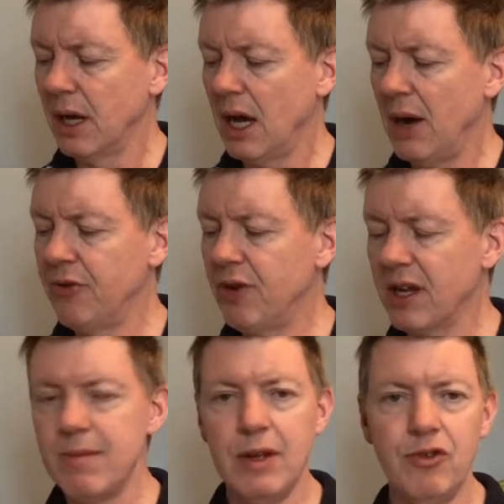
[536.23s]
I would
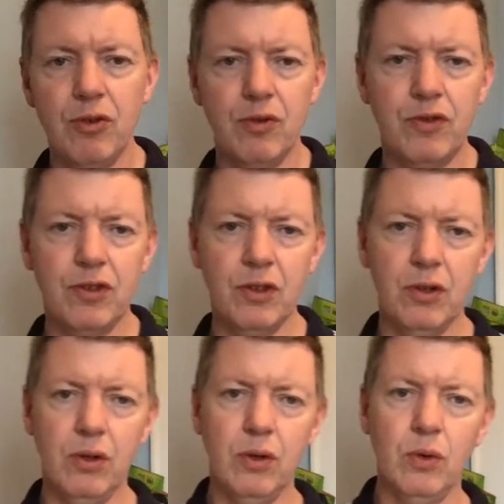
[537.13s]
recommend you
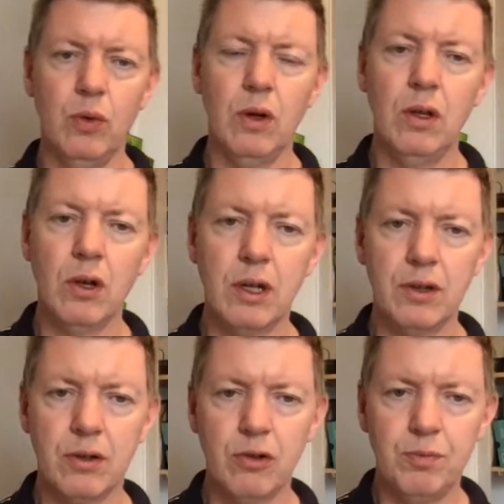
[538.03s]
to look at
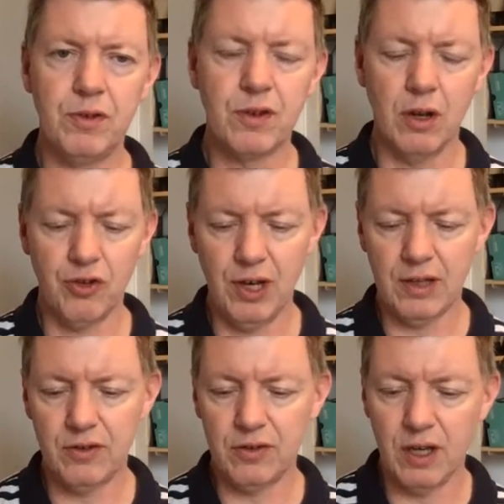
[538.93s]
the group discussion
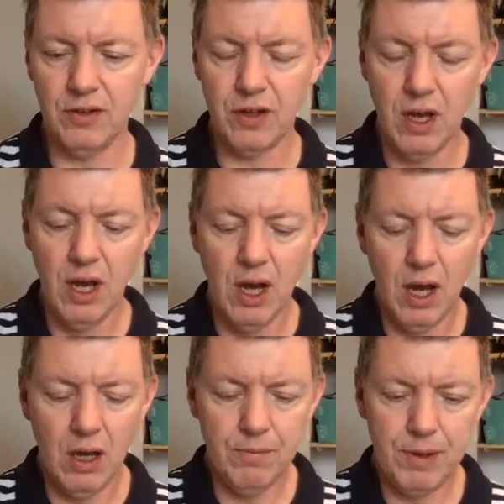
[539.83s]
exercise
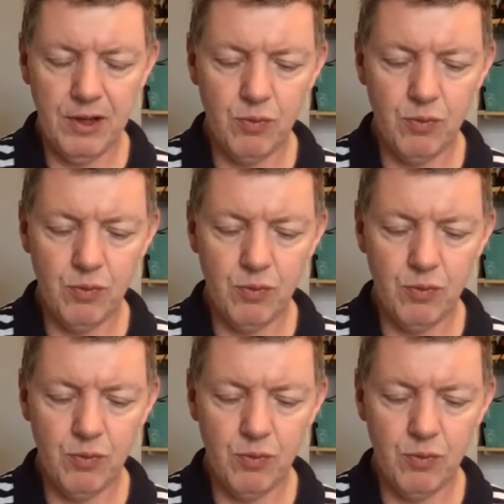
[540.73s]
on page